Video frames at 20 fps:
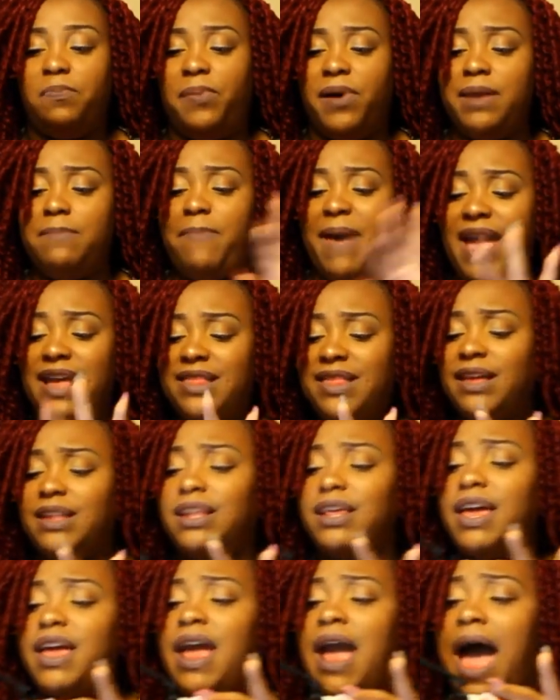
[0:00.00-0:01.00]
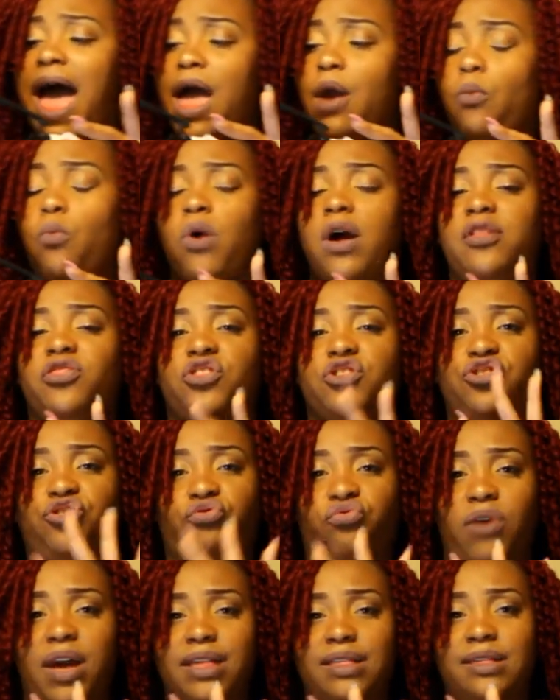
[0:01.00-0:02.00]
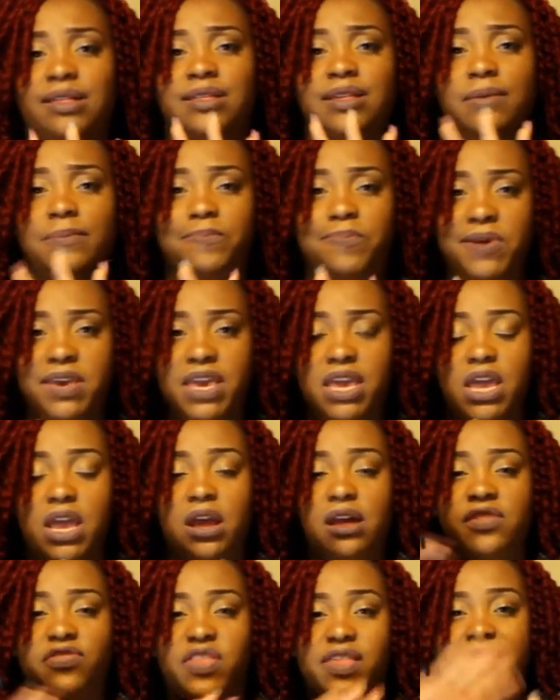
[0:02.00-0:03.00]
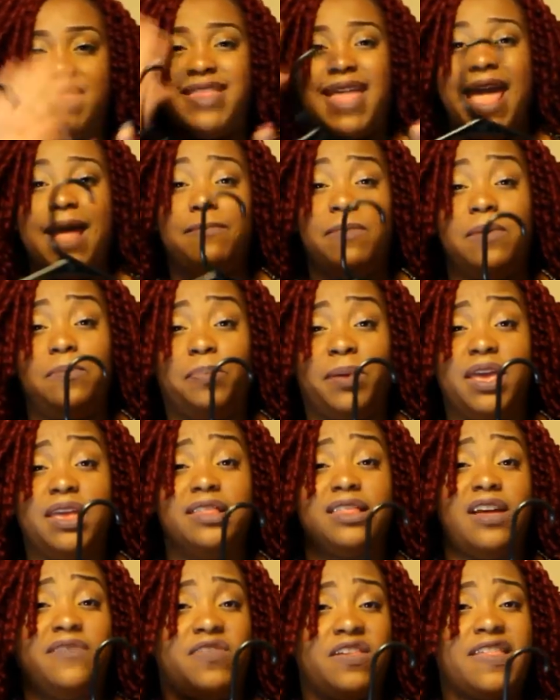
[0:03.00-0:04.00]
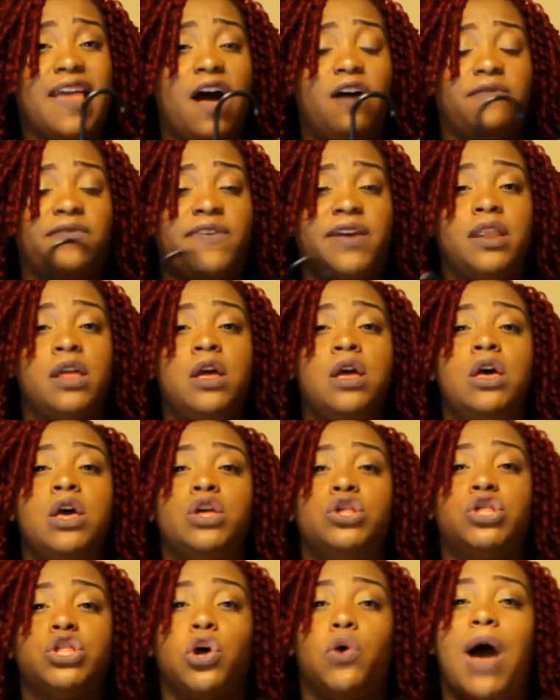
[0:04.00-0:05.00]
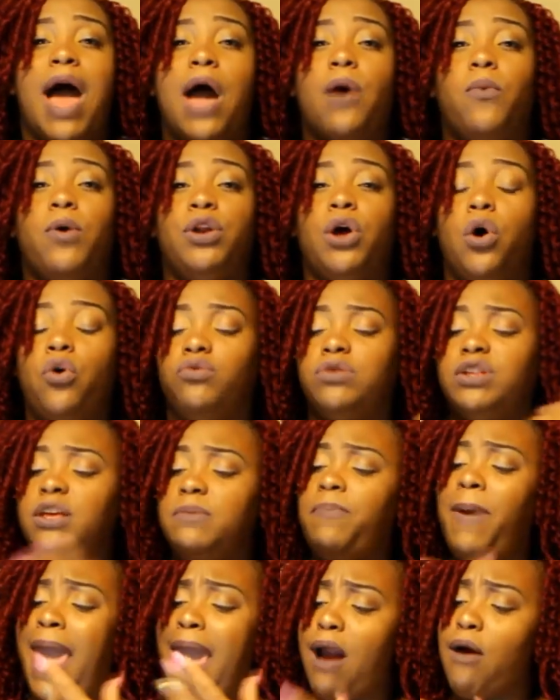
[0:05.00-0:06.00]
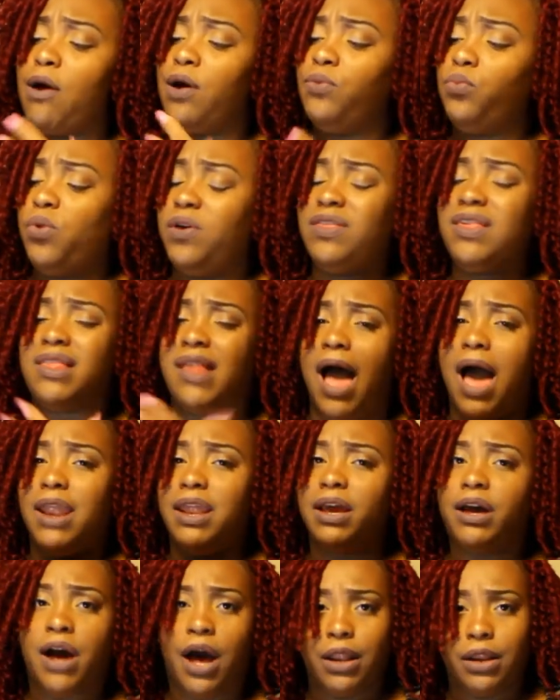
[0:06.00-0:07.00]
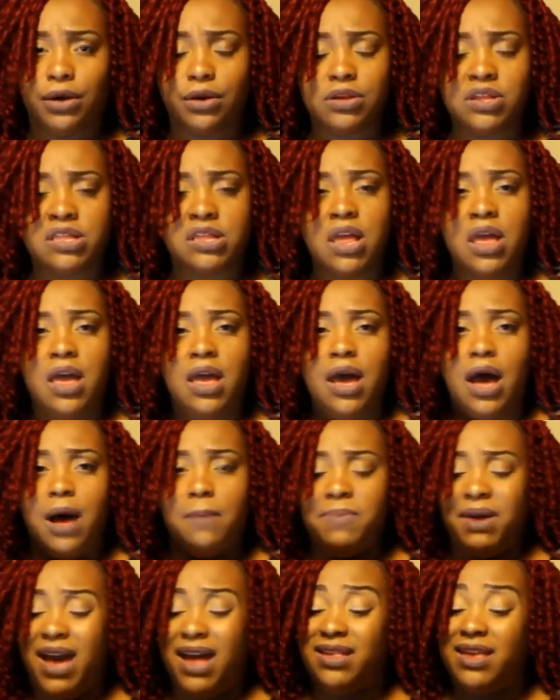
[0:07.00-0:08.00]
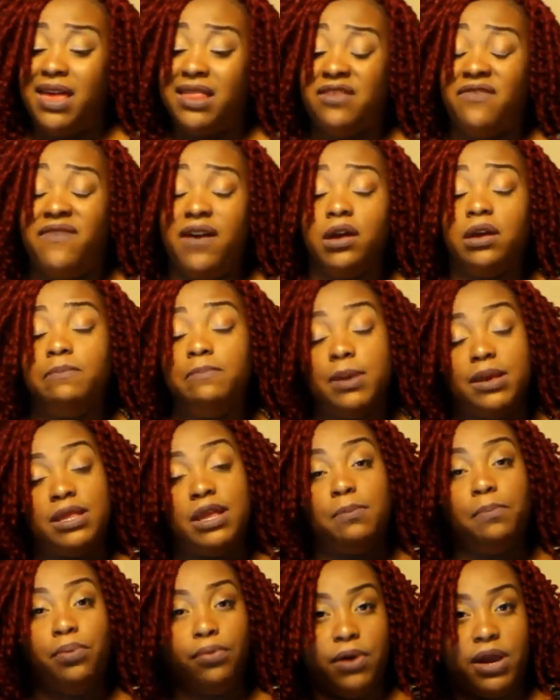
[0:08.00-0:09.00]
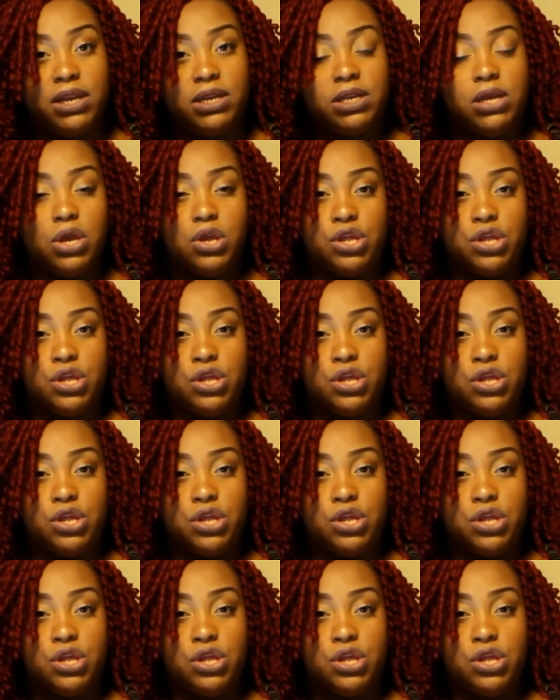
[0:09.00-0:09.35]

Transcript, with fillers: But basically, I want the dress to be the statement piece of this outfit. So I would only pair it with solid colors. Um, because it is a very busy print.